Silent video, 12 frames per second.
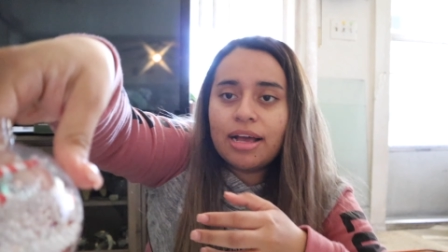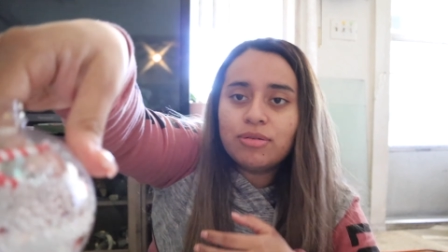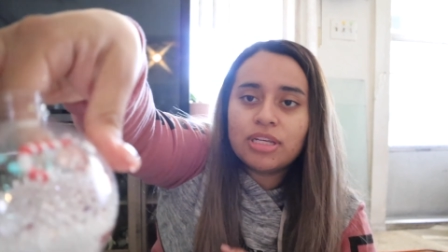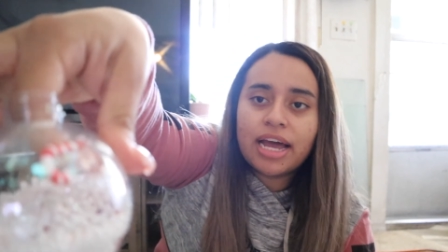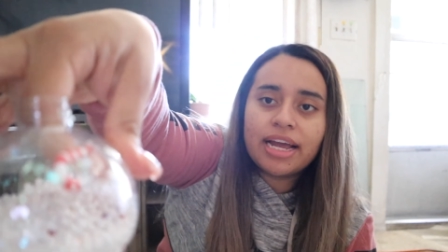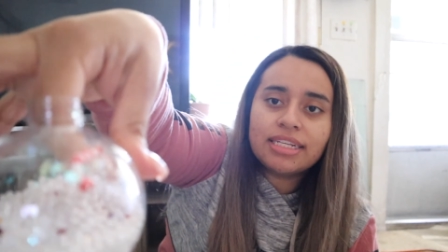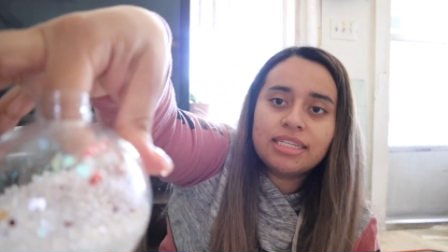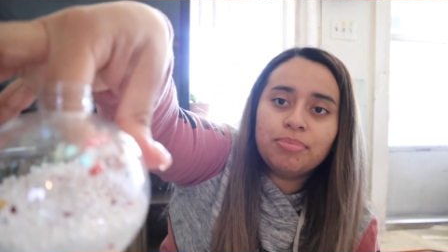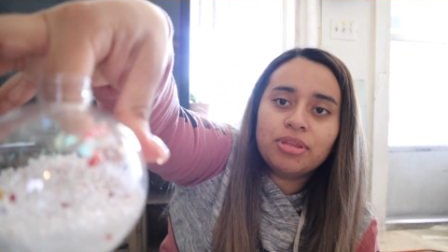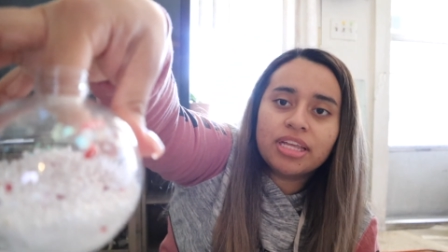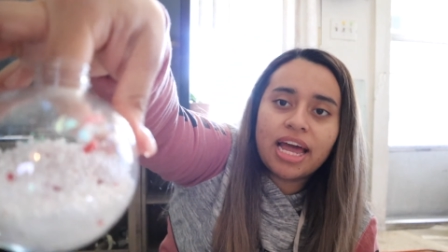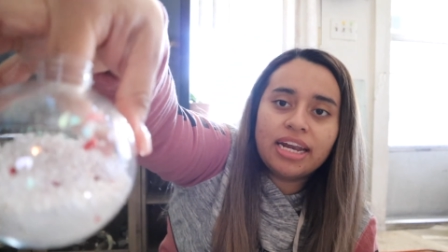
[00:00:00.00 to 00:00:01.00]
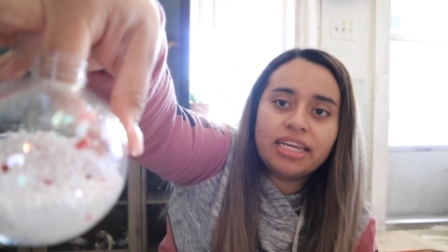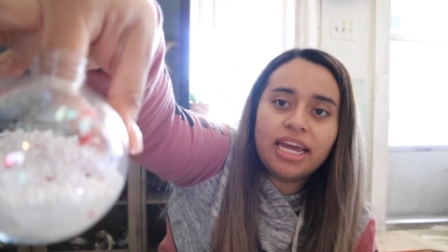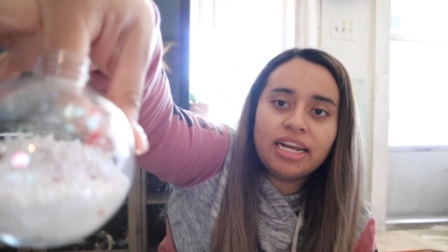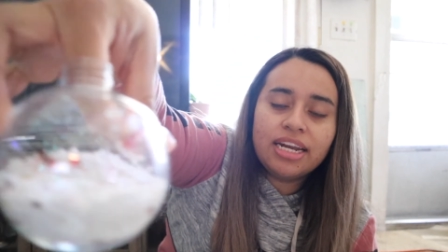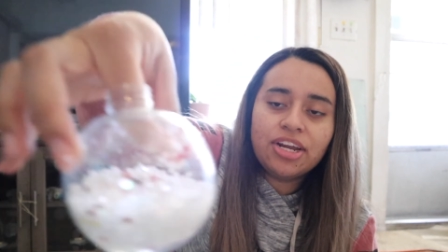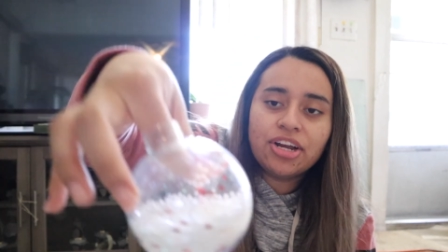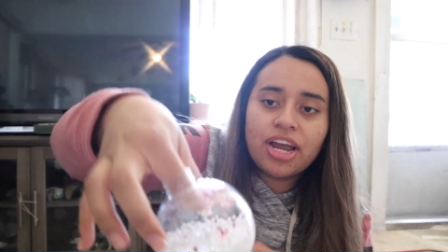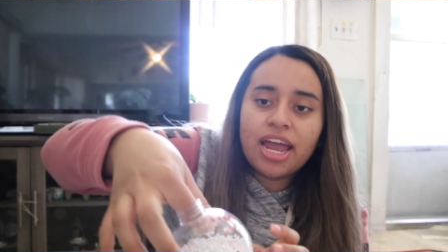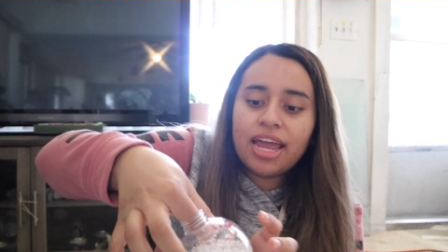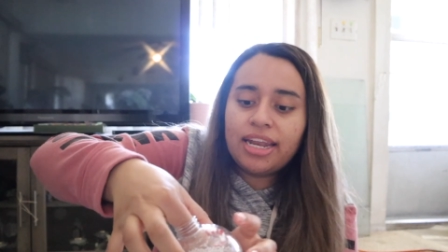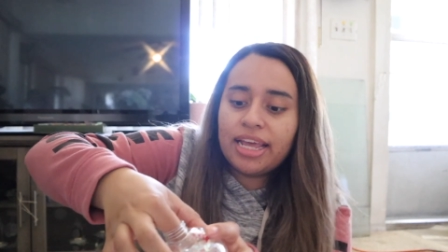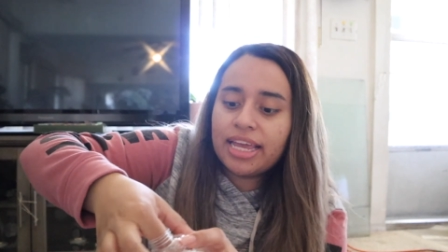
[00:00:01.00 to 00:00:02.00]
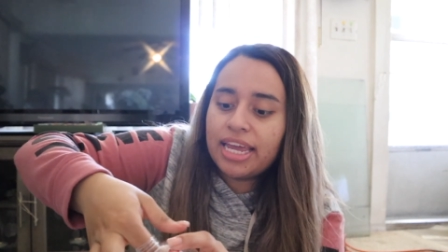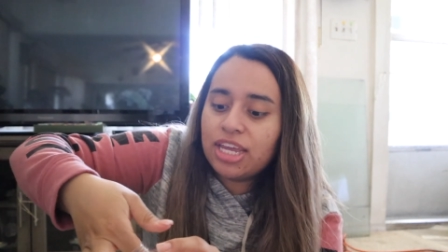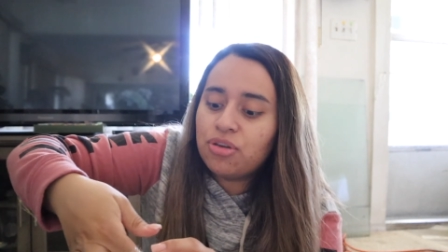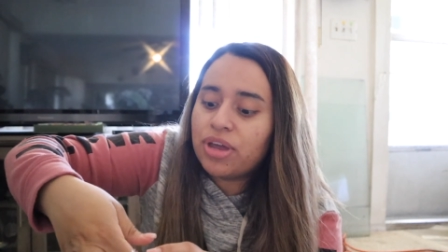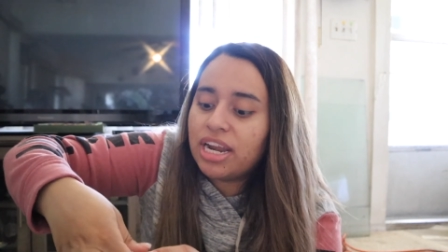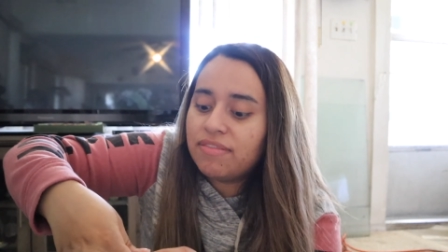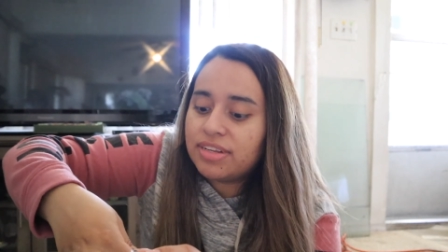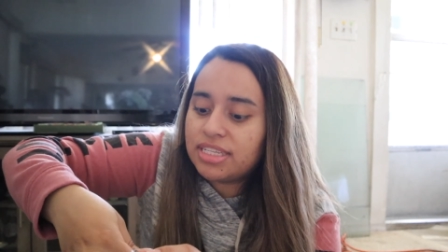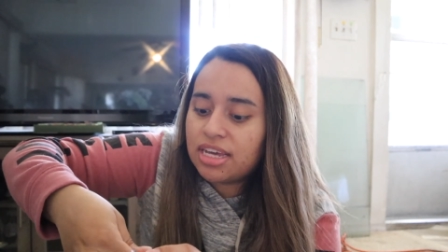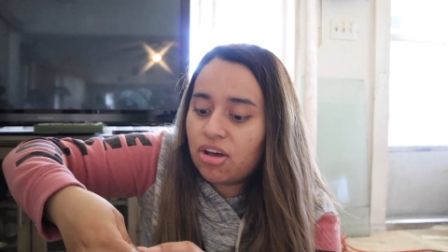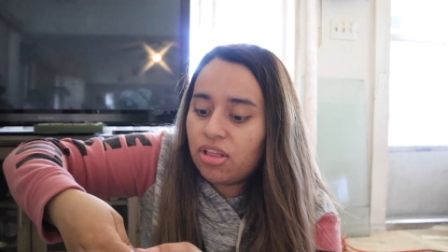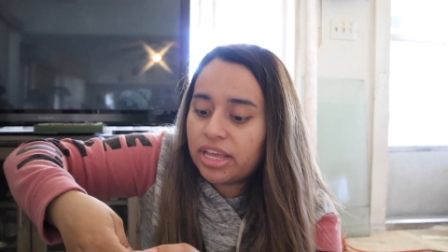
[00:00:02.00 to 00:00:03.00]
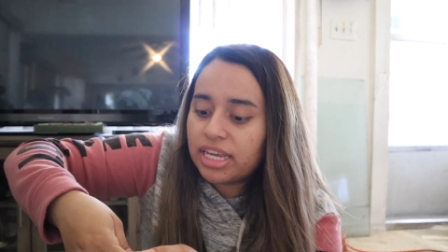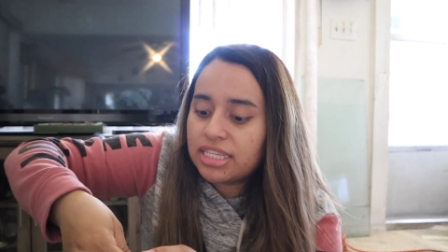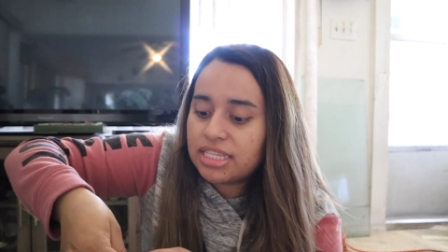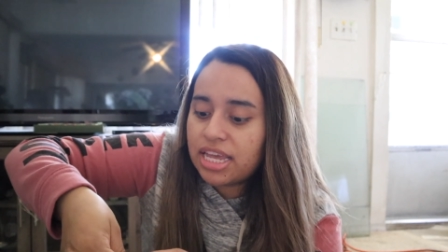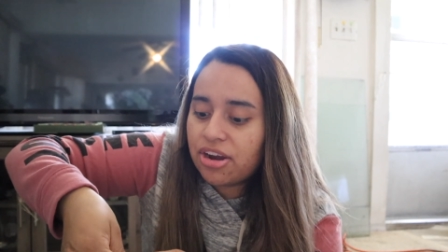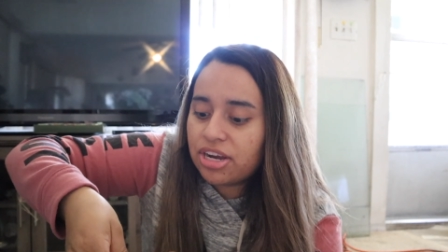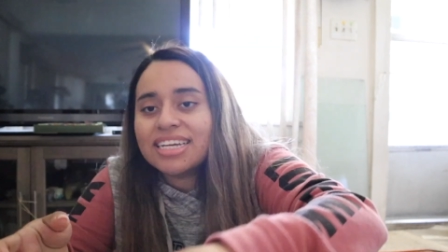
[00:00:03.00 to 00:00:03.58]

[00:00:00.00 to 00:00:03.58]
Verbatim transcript: I was I actually put the candy cane in here, and like you can't even tell like it's there